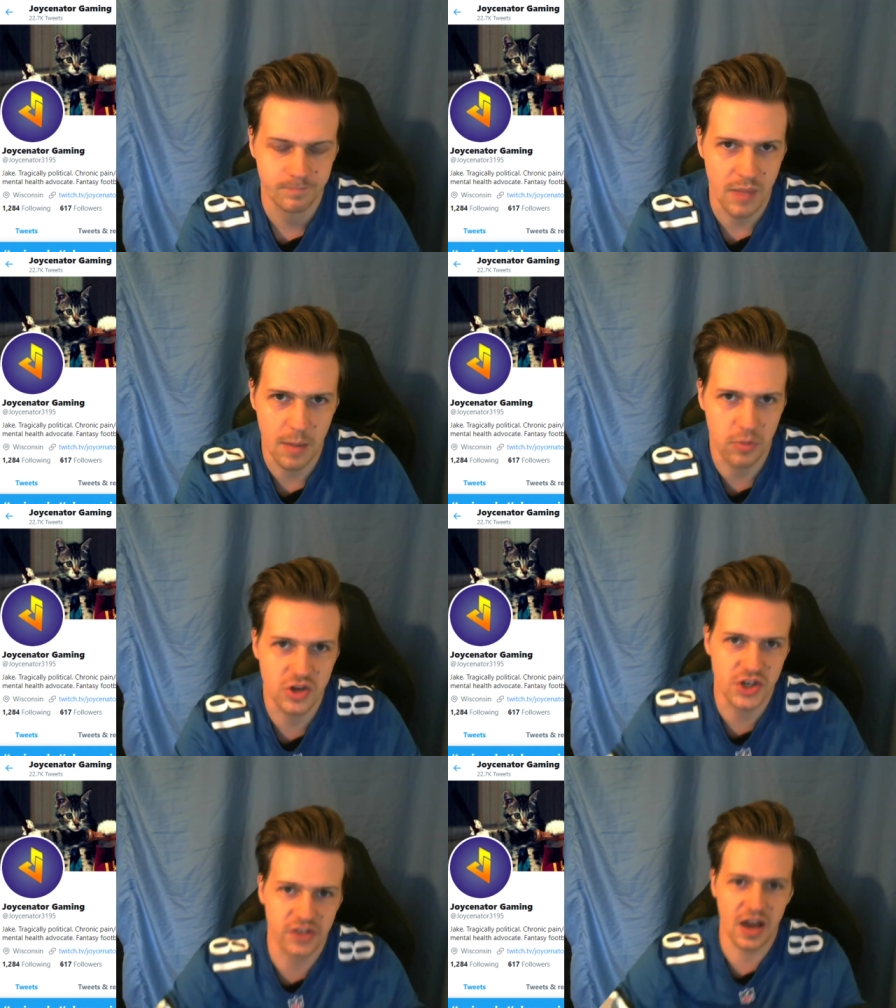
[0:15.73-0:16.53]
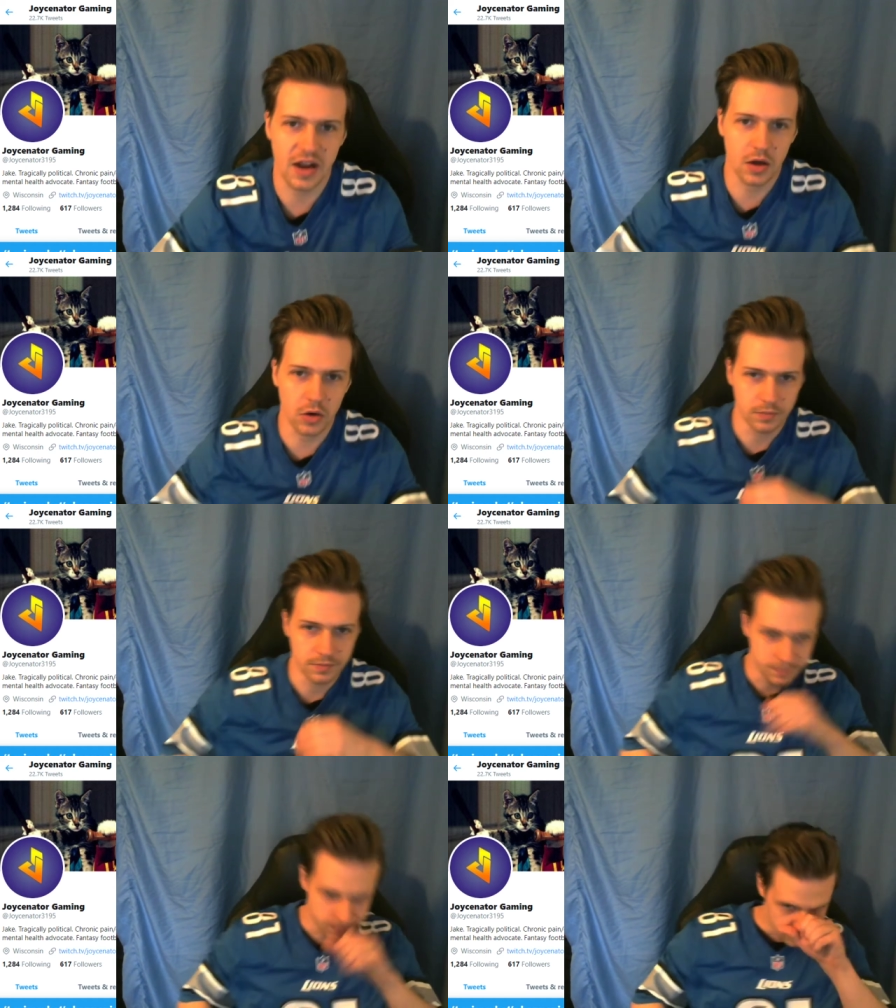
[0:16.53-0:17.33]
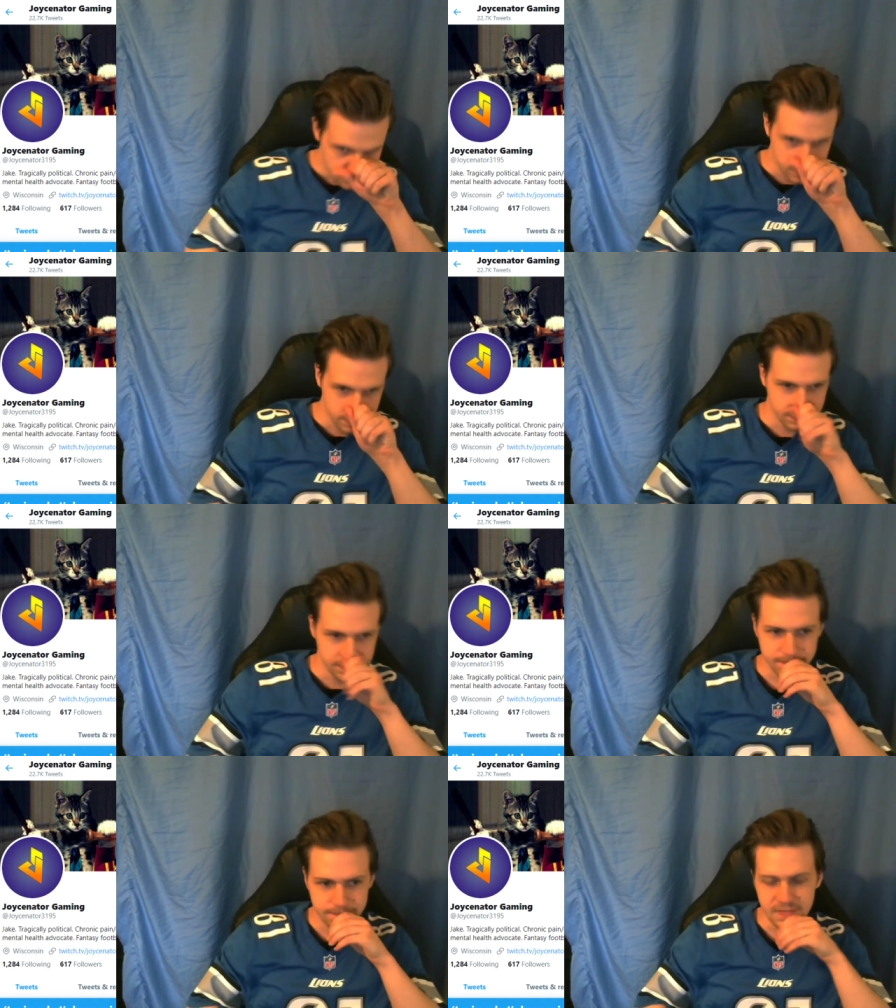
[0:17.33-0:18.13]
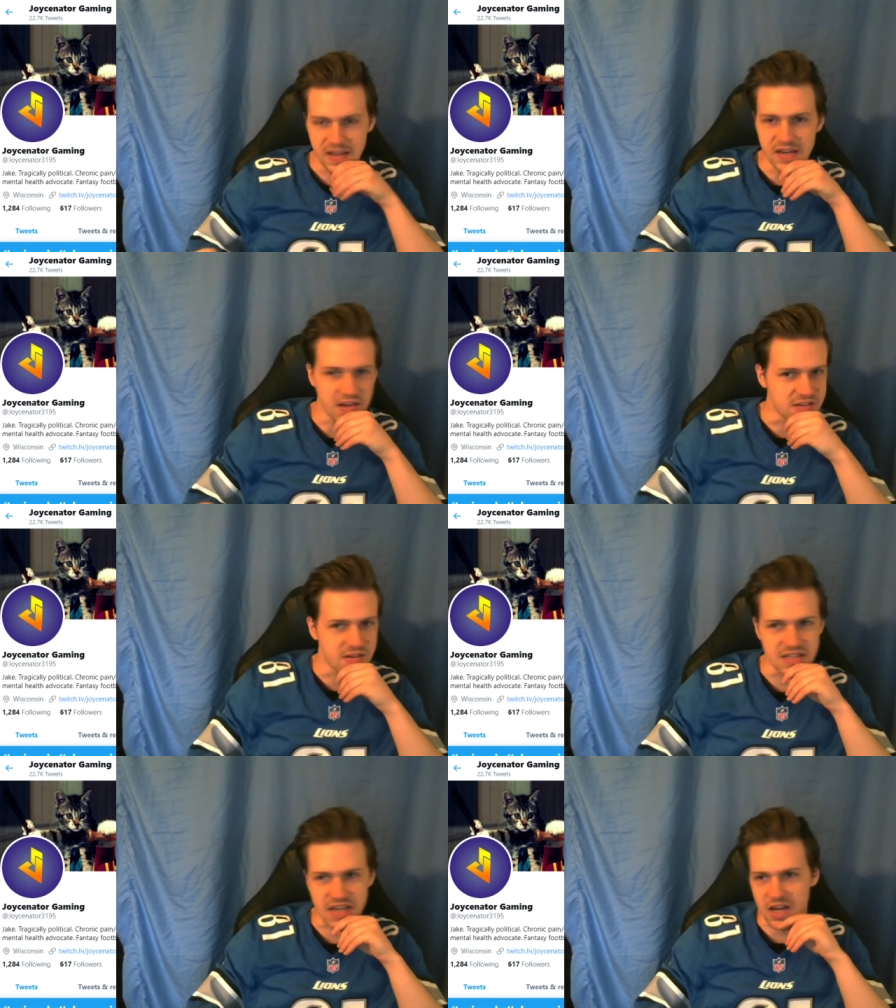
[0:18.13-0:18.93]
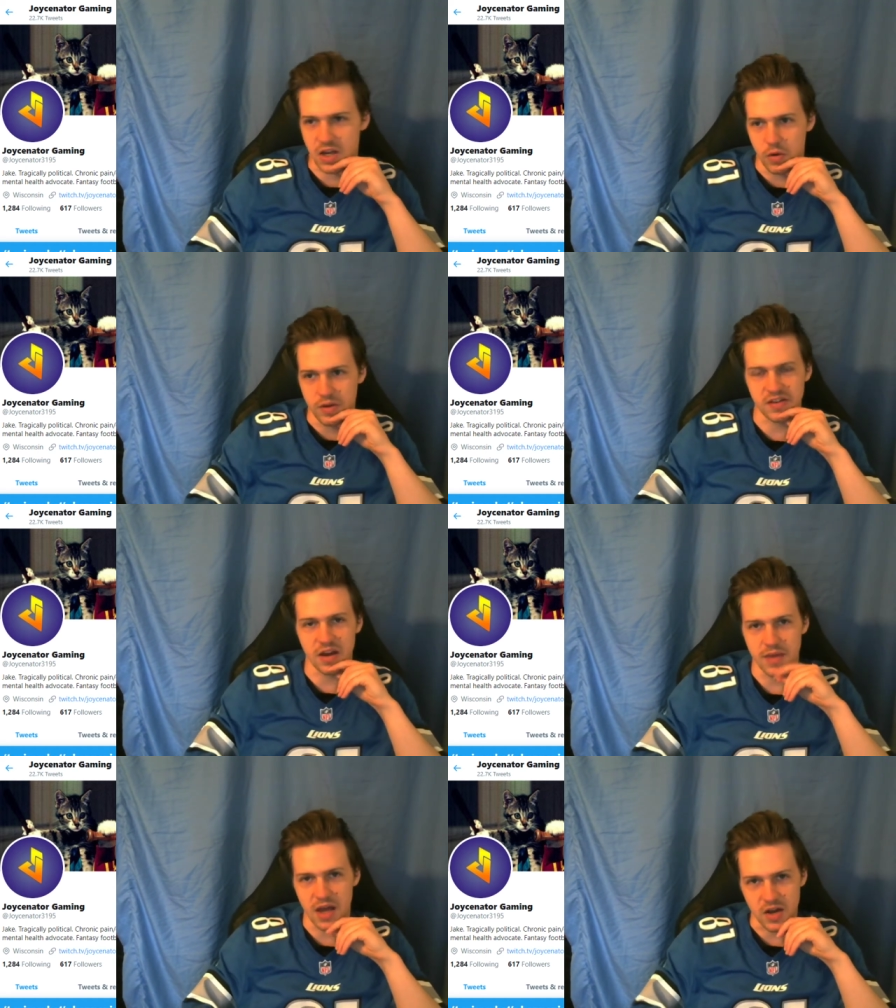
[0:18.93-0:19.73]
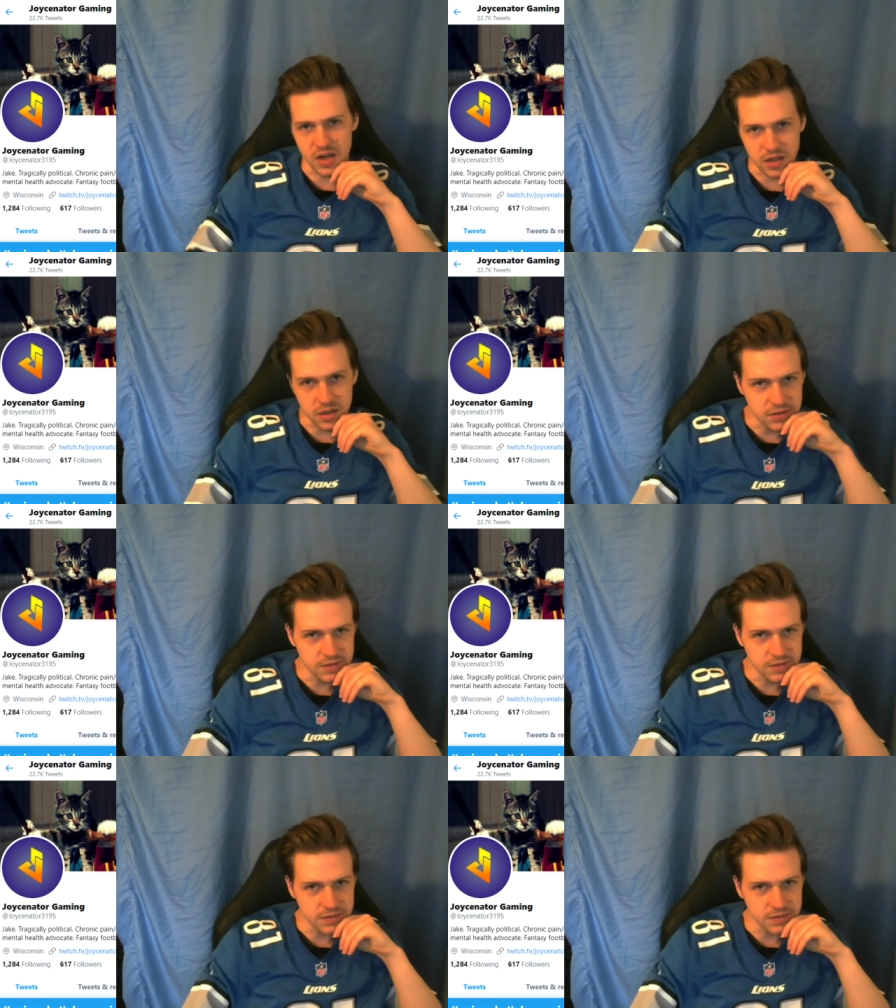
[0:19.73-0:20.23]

man, Patricia's got to go. He does. He's got to go. He's got to be out of here.